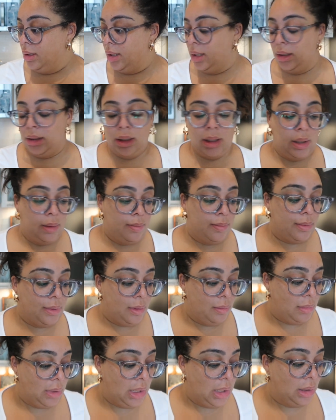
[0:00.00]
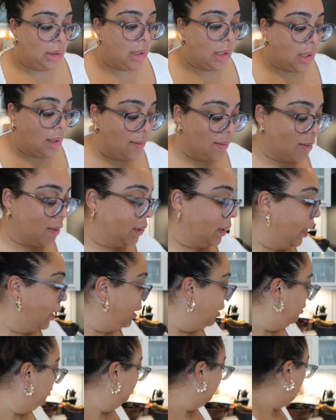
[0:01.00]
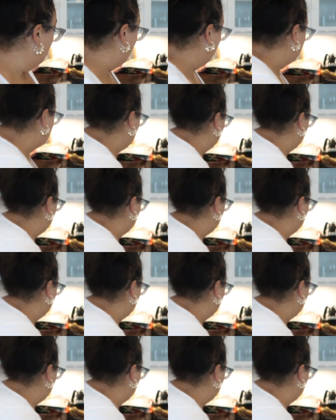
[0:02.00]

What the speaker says: and keep the meat that comes with that out. Okay,